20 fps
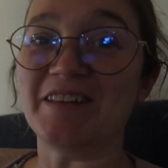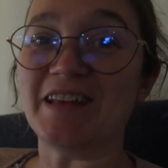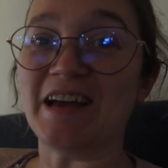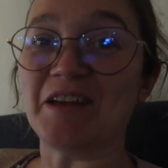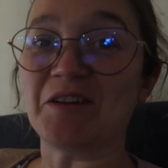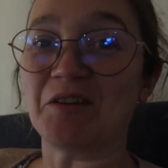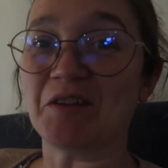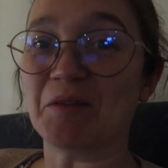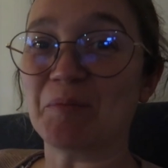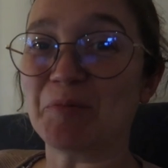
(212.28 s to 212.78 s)

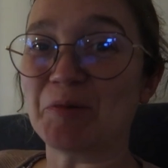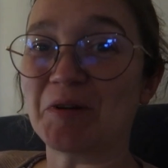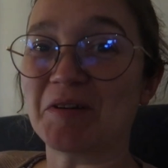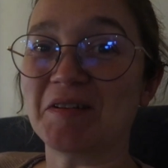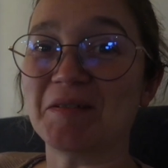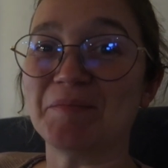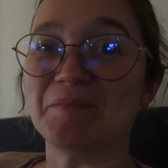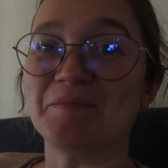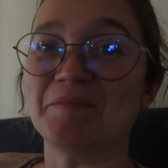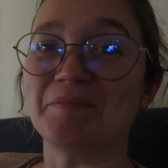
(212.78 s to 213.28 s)
Another
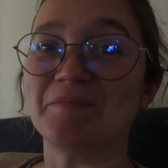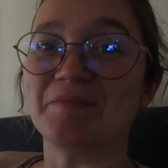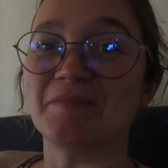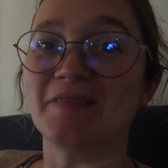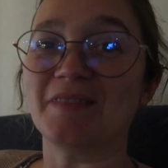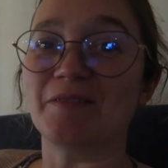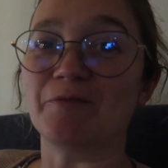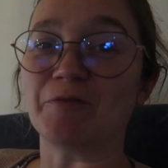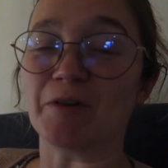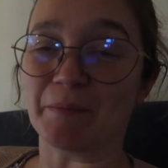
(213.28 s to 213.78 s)
book
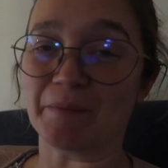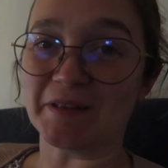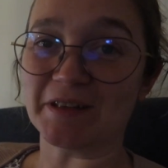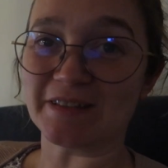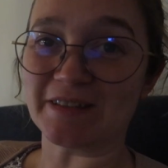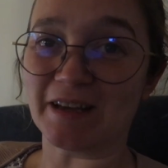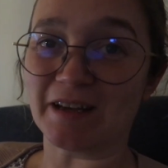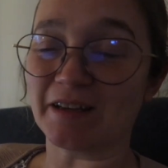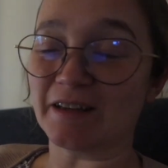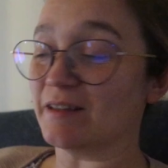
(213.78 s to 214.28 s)
from
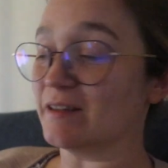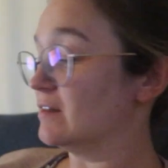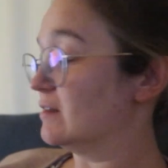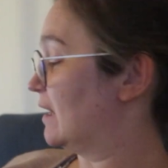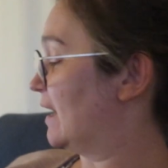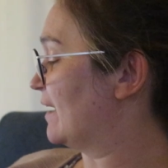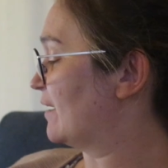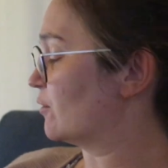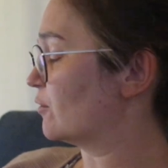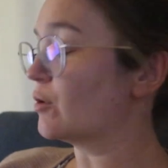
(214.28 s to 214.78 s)
this,
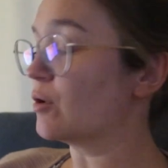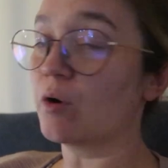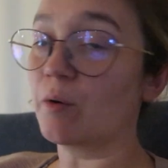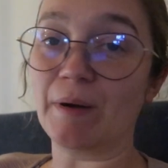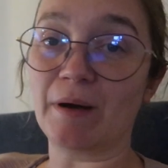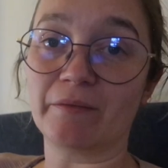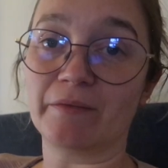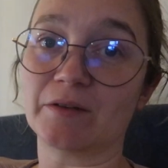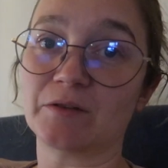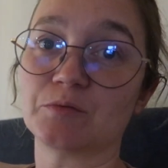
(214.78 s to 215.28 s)
I don't know
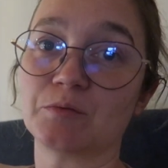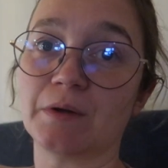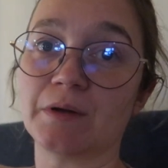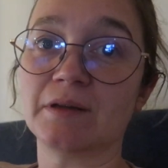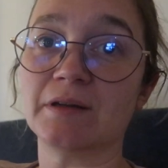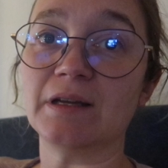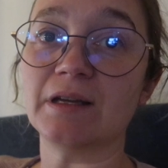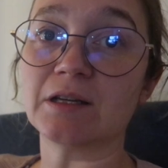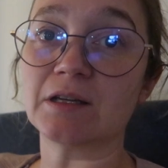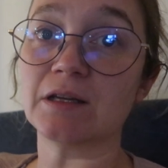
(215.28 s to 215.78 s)
about this
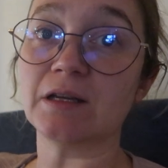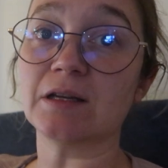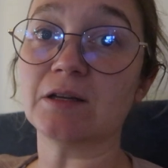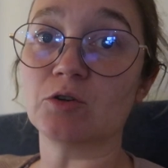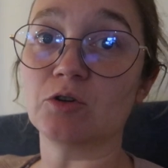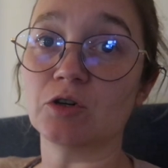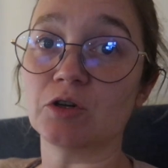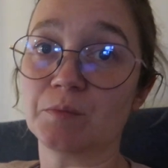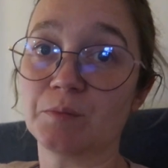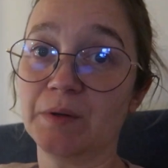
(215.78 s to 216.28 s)
one. It
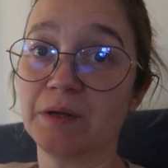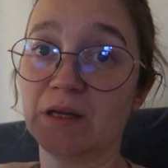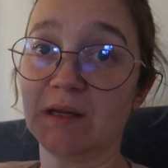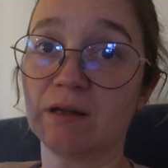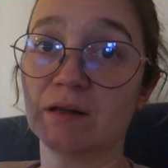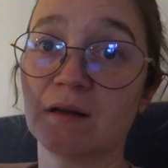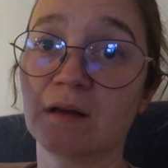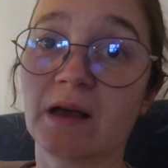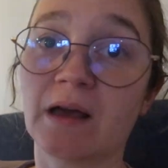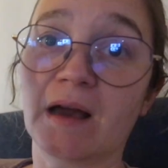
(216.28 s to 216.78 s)
it could
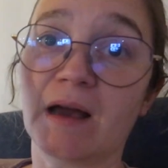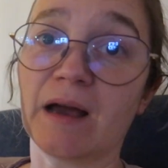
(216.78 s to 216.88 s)
be.